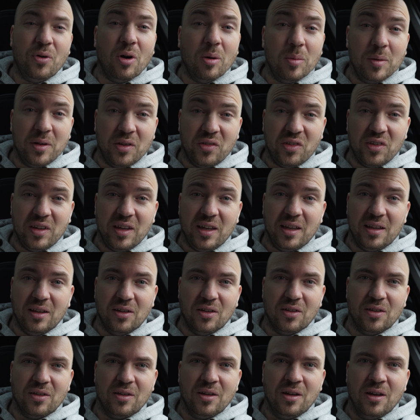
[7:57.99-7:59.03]
probably seen
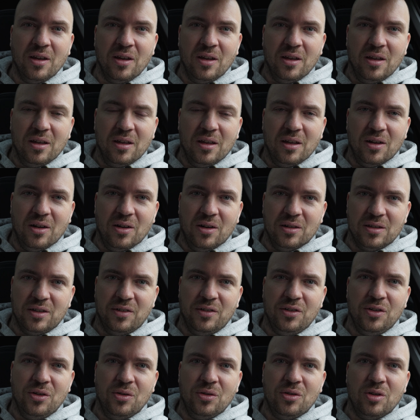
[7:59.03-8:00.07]
on
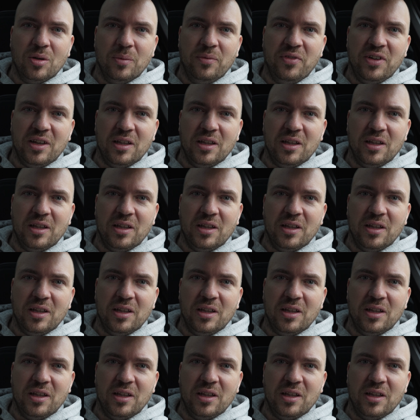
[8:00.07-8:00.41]
other YouTube